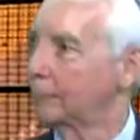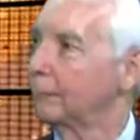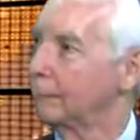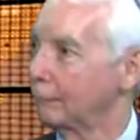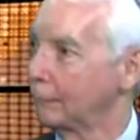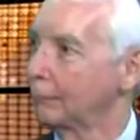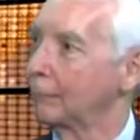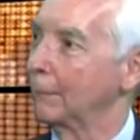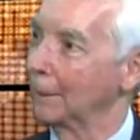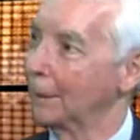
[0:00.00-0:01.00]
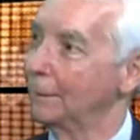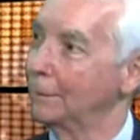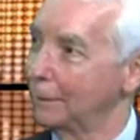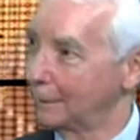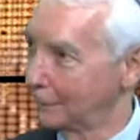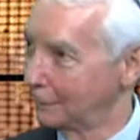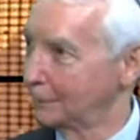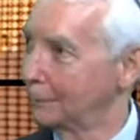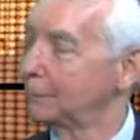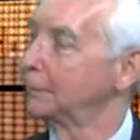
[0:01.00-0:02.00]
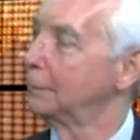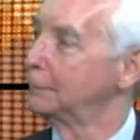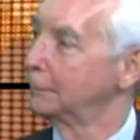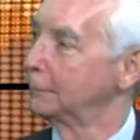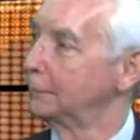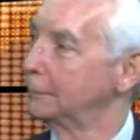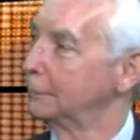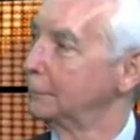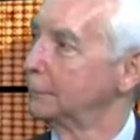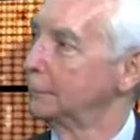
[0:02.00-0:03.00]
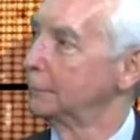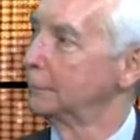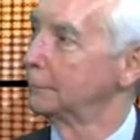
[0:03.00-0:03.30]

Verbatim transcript: recently compared to China, and yet